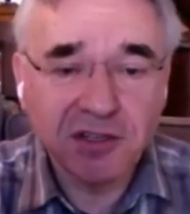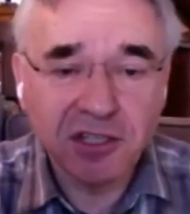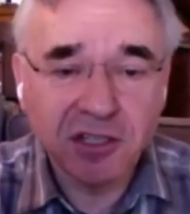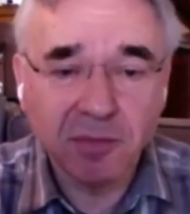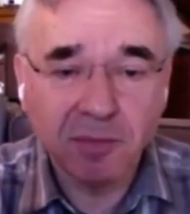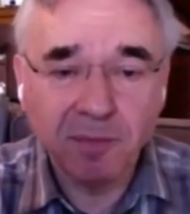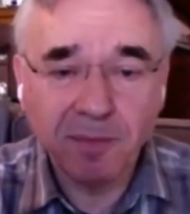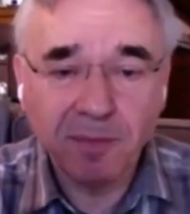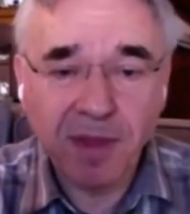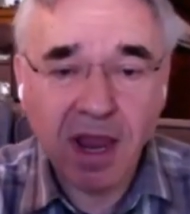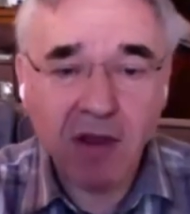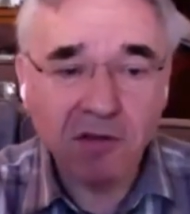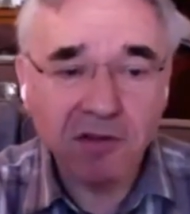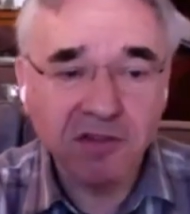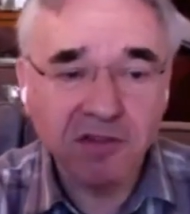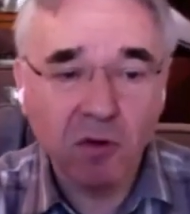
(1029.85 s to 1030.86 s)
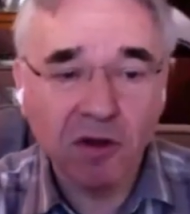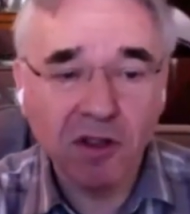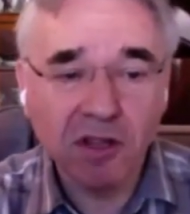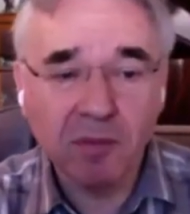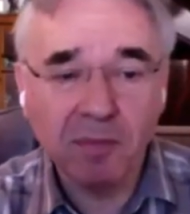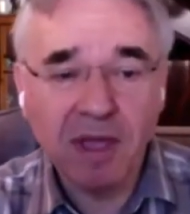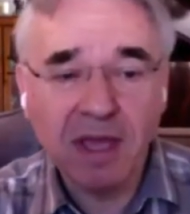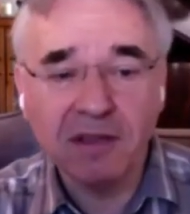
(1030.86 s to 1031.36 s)
such as the parents of
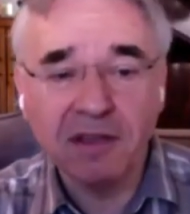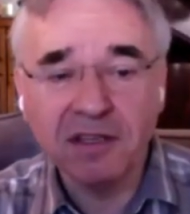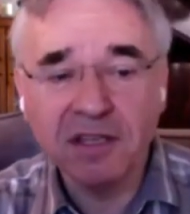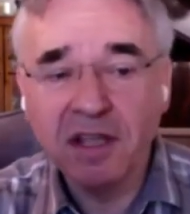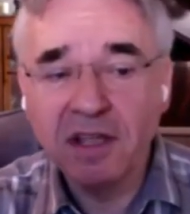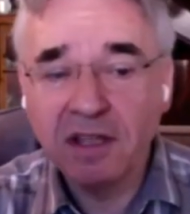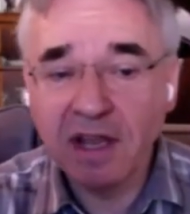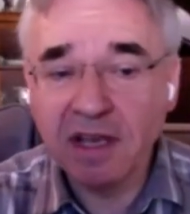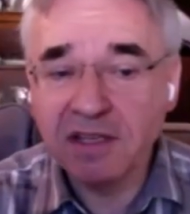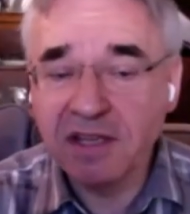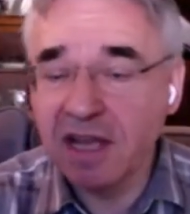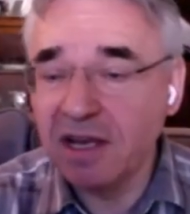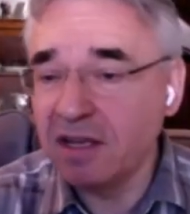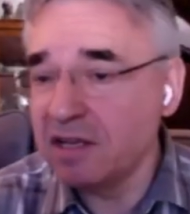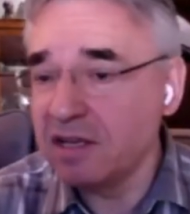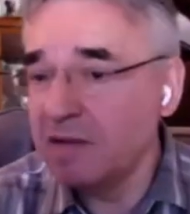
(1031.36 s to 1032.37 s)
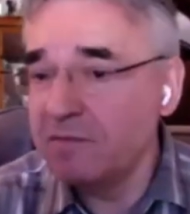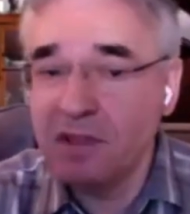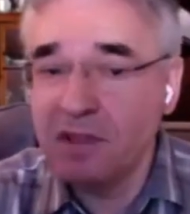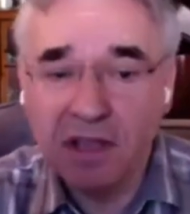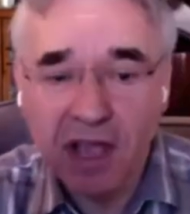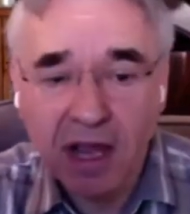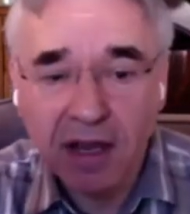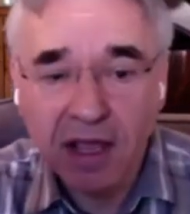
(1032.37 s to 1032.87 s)
one of the appellants intending to
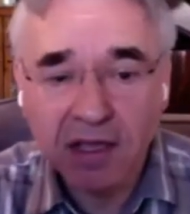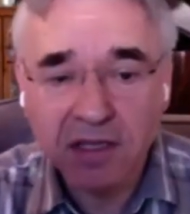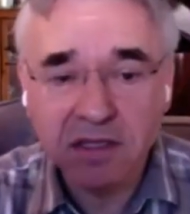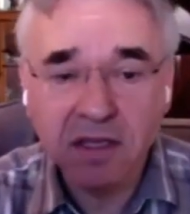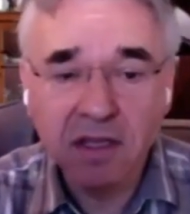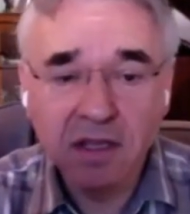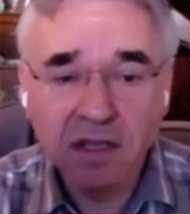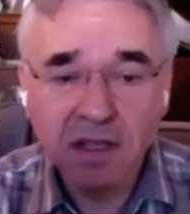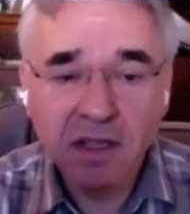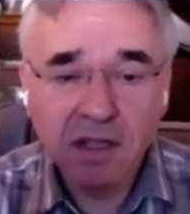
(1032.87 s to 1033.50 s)
live in the annex,